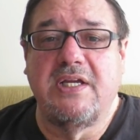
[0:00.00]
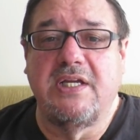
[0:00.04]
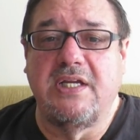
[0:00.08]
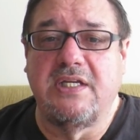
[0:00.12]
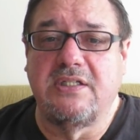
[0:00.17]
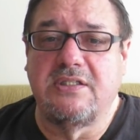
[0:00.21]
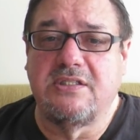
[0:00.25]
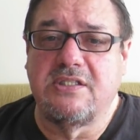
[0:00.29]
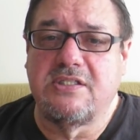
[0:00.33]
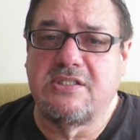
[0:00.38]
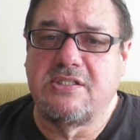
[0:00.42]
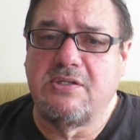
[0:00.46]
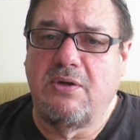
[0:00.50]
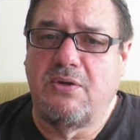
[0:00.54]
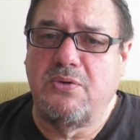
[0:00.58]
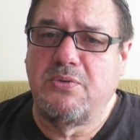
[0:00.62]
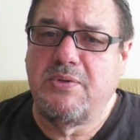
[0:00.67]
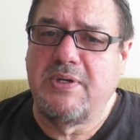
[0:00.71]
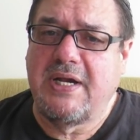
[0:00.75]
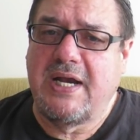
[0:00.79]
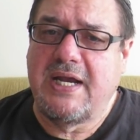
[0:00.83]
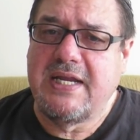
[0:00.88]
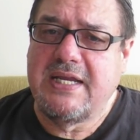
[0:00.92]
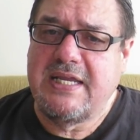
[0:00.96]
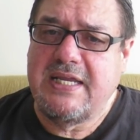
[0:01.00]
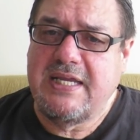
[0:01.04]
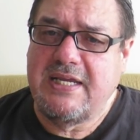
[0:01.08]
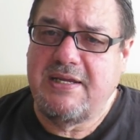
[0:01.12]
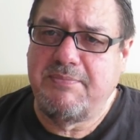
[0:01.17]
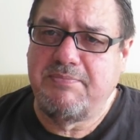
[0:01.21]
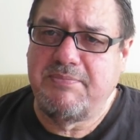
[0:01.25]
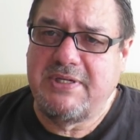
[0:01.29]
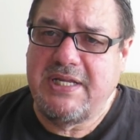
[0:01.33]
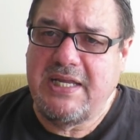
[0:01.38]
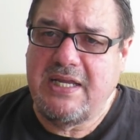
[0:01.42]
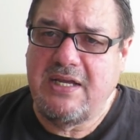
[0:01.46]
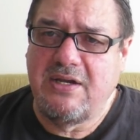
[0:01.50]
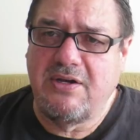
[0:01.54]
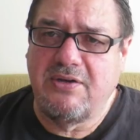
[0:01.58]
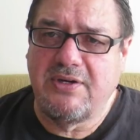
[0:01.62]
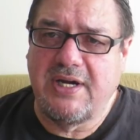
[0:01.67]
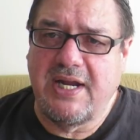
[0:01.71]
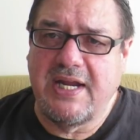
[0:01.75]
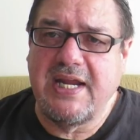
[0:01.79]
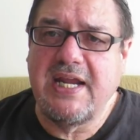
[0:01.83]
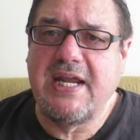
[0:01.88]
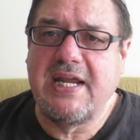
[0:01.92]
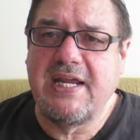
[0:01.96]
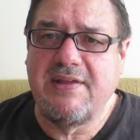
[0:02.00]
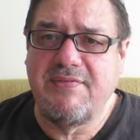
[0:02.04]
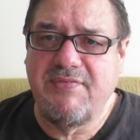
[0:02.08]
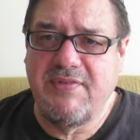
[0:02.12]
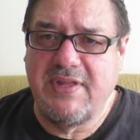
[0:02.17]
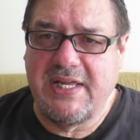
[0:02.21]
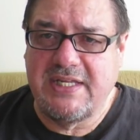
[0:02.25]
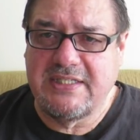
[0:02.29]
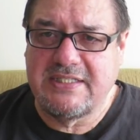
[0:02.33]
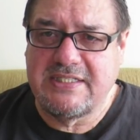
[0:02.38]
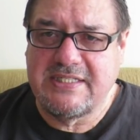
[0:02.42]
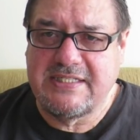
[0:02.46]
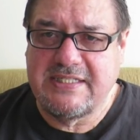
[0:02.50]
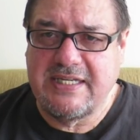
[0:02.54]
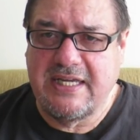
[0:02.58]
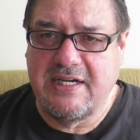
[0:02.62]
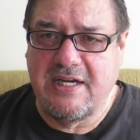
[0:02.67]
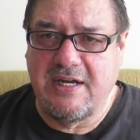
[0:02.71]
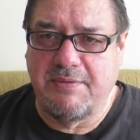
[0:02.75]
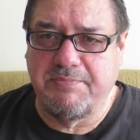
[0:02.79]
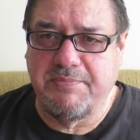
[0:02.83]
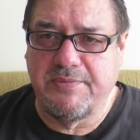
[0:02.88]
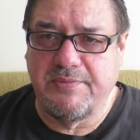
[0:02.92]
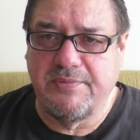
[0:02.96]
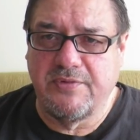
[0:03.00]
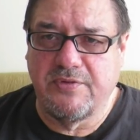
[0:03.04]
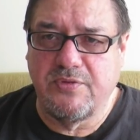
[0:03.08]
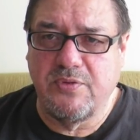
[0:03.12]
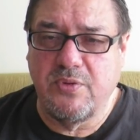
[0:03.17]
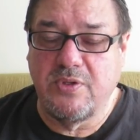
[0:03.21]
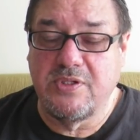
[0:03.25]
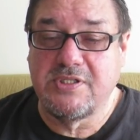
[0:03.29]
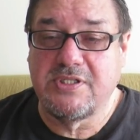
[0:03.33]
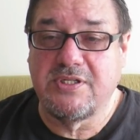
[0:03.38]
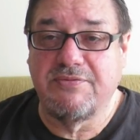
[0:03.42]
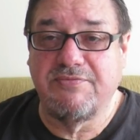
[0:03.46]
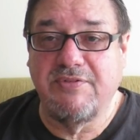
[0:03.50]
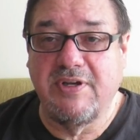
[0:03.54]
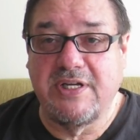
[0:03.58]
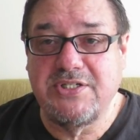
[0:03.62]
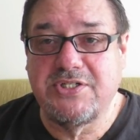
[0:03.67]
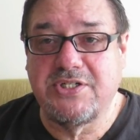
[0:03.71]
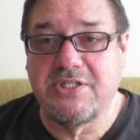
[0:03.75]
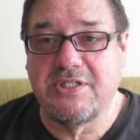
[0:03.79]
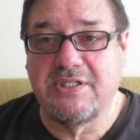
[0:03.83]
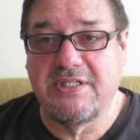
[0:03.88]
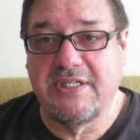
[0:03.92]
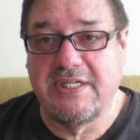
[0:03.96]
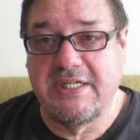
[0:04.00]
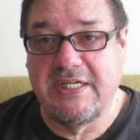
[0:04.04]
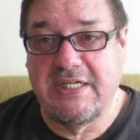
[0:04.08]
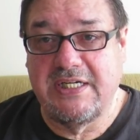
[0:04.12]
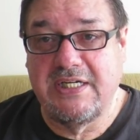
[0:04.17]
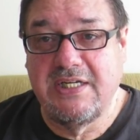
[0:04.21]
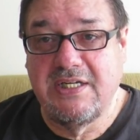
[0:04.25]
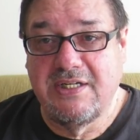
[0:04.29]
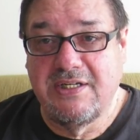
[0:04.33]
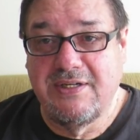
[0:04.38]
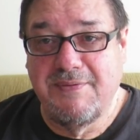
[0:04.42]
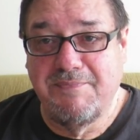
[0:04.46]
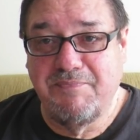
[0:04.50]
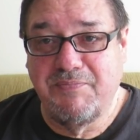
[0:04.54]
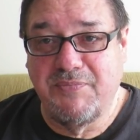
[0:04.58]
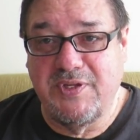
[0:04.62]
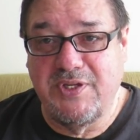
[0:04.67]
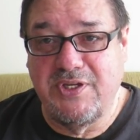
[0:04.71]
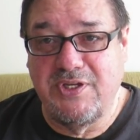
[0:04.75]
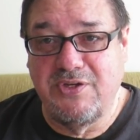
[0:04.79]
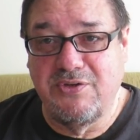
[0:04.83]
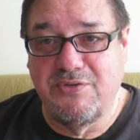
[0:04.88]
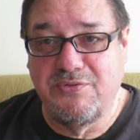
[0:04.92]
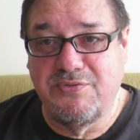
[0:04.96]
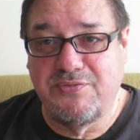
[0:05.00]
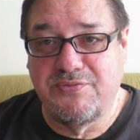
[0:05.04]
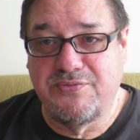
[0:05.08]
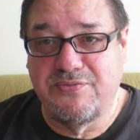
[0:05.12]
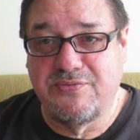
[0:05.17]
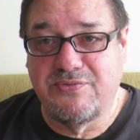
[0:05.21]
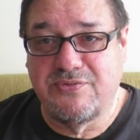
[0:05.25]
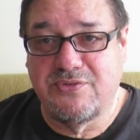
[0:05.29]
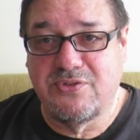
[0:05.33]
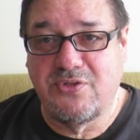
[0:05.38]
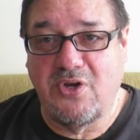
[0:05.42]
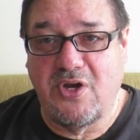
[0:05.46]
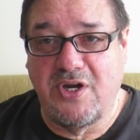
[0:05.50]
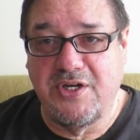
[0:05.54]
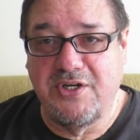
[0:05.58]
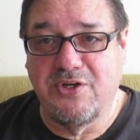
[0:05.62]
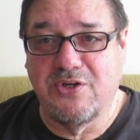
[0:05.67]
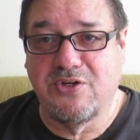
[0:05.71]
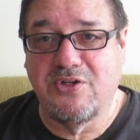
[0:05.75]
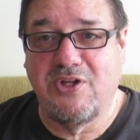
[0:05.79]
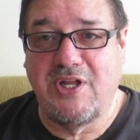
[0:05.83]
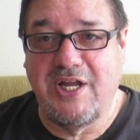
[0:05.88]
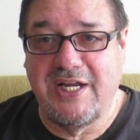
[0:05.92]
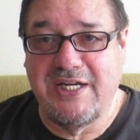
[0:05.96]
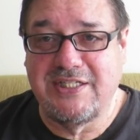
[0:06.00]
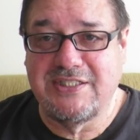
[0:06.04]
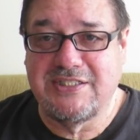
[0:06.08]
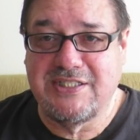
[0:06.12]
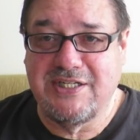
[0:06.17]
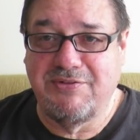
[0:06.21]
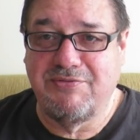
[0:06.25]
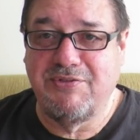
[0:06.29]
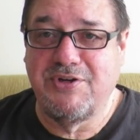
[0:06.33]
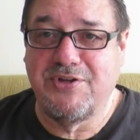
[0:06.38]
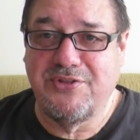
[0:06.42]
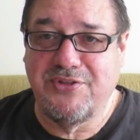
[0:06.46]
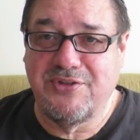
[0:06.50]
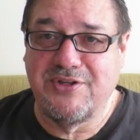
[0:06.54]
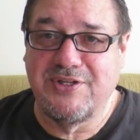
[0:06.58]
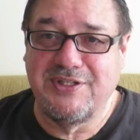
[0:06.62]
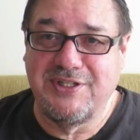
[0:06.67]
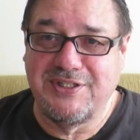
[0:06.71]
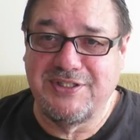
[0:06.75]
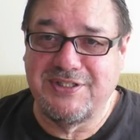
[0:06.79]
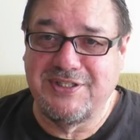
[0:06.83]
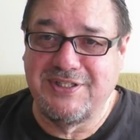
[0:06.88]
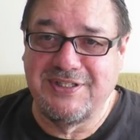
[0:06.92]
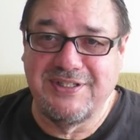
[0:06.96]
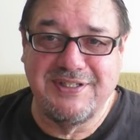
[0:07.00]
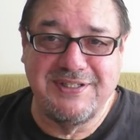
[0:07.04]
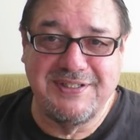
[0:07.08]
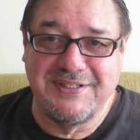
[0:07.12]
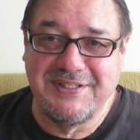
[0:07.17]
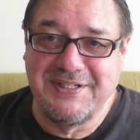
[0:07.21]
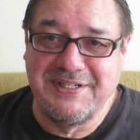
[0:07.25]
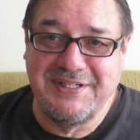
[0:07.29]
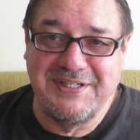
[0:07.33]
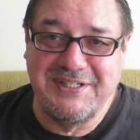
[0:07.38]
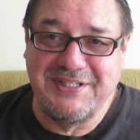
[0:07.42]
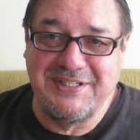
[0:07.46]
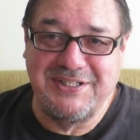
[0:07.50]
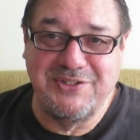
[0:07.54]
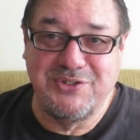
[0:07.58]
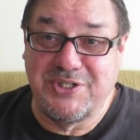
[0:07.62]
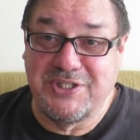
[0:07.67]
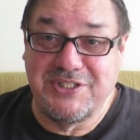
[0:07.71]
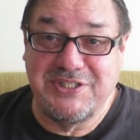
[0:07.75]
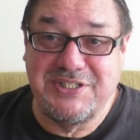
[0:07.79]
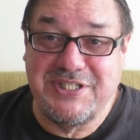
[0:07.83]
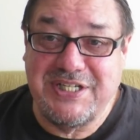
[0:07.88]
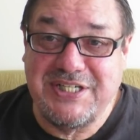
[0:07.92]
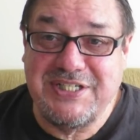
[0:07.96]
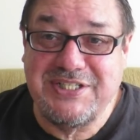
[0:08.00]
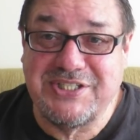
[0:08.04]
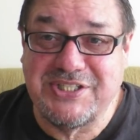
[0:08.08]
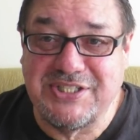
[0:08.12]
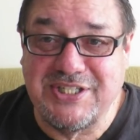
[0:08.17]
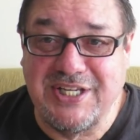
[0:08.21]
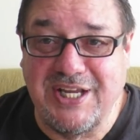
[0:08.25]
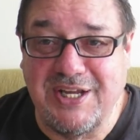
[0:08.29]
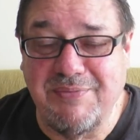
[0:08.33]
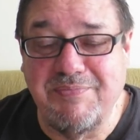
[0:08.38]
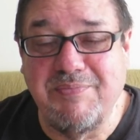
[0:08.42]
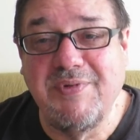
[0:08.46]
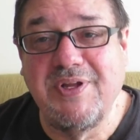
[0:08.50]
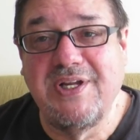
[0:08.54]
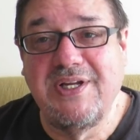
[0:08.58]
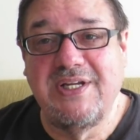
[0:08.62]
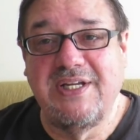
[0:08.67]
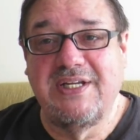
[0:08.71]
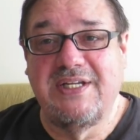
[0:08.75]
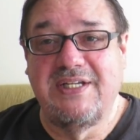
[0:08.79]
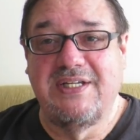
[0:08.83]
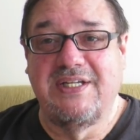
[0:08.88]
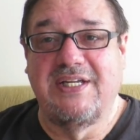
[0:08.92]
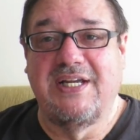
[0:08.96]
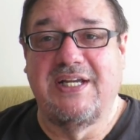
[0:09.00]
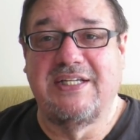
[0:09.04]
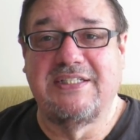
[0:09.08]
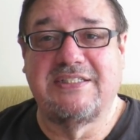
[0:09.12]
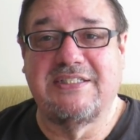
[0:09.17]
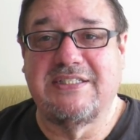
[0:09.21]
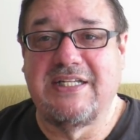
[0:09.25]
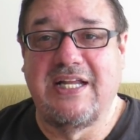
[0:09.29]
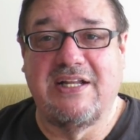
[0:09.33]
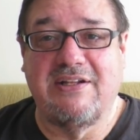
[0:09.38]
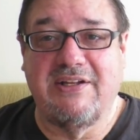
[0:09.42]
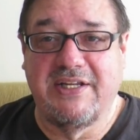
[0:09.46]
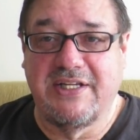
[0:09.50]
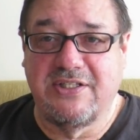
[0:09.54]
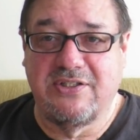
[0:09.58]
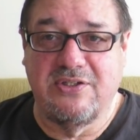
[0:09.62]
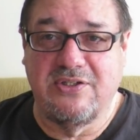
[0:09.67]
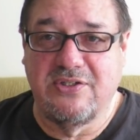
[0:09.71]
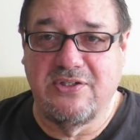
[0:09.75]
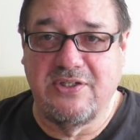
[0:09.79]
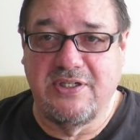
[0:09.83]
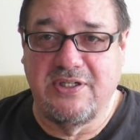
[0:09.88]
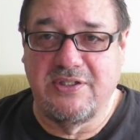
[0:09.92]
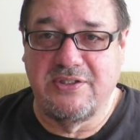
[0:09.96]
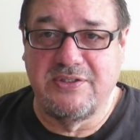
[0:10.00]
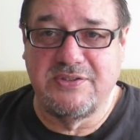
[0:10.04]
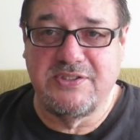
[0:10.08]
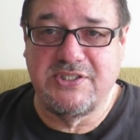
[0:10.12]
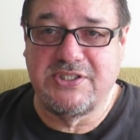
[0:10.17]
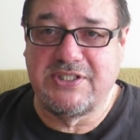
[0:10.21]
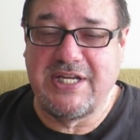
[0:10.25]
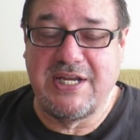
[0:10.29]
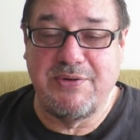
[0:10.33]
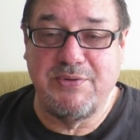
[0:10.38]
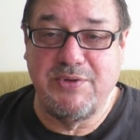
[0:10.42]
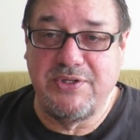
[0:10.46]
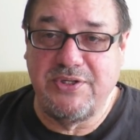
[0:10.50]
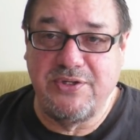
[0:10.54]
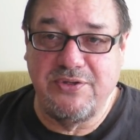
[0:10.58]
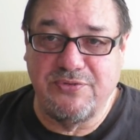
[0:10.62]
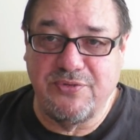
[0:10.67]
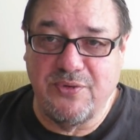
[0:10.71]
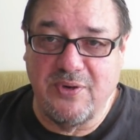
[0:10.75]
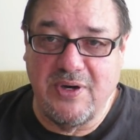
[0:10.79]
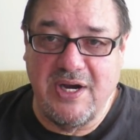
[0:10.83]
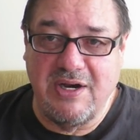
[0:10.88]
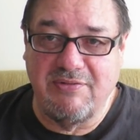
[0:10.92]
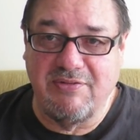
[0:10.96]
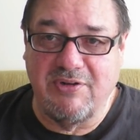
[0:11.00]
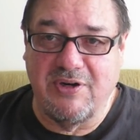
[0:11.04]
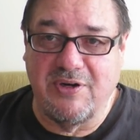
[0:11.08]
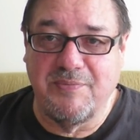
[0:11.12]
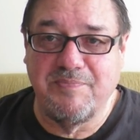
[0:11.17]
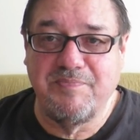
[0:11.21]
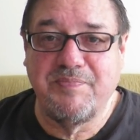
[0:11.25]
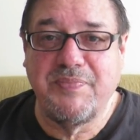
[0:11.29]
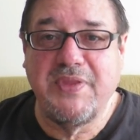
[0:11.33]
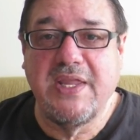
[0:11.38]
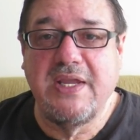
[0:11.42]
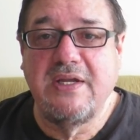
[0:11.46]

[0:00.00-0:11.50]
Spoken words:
And so when I came down, I had that set up. Of course, eventually you've taught your clients everything that you can teach them. It's not like they're going to stay with you forever.